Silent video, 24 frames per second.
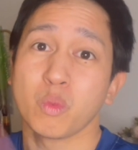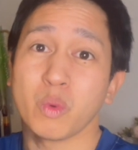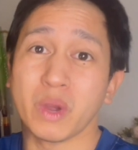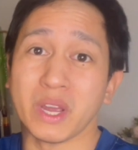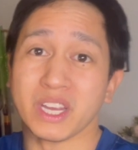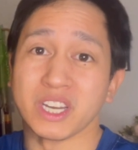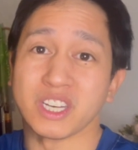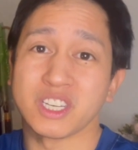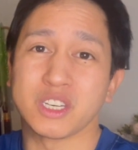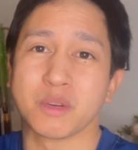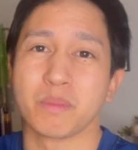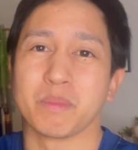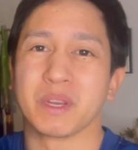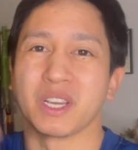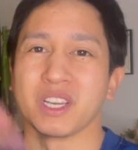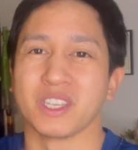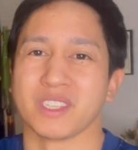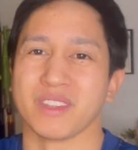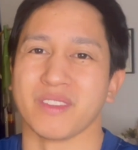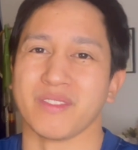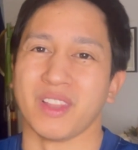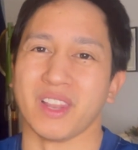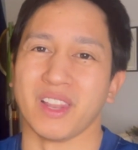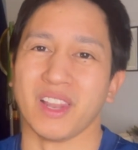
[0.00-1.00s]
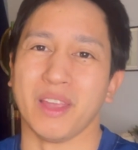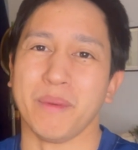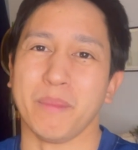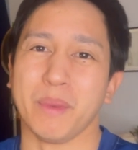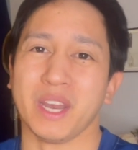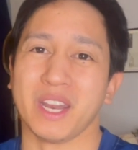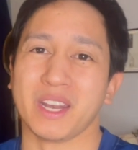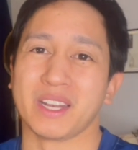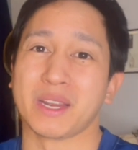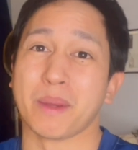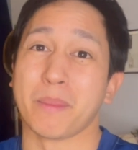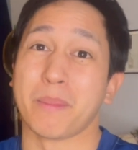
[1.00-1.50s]
which, because of the
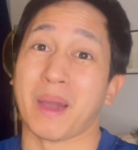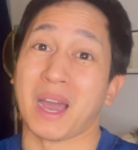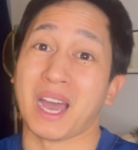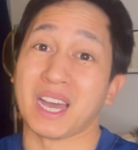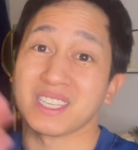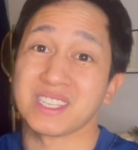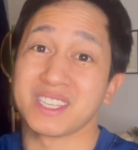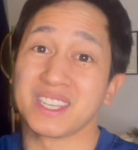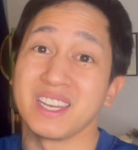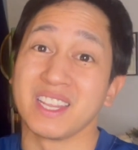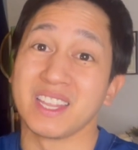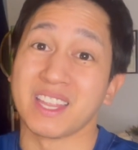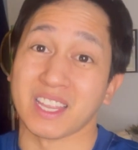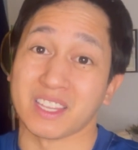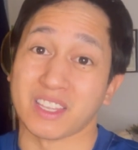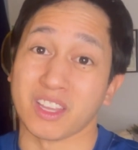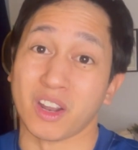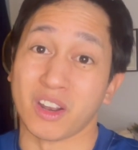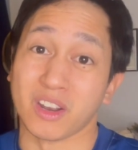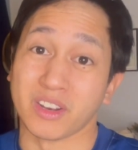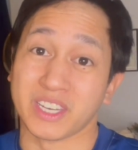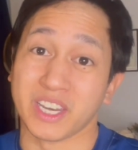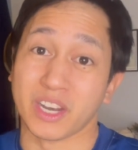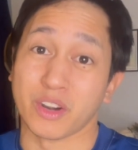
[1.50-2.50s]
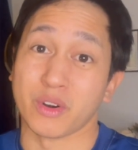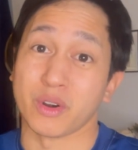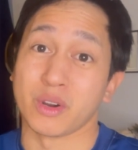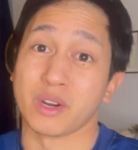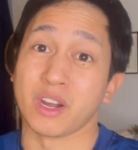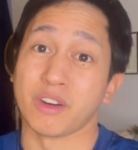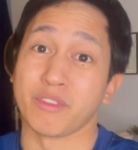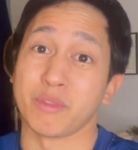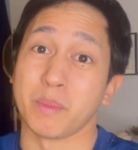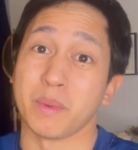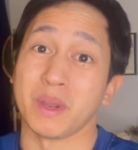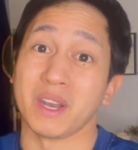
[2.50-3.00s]
limited capacity that the Ontario
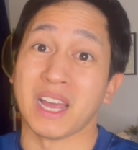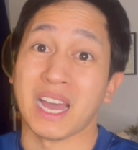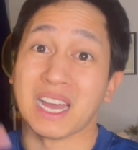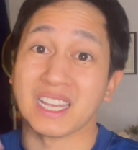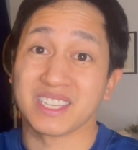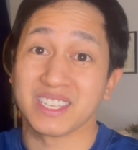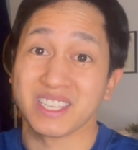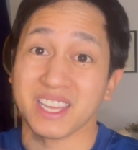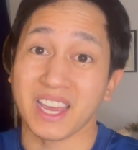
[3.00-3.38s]
government has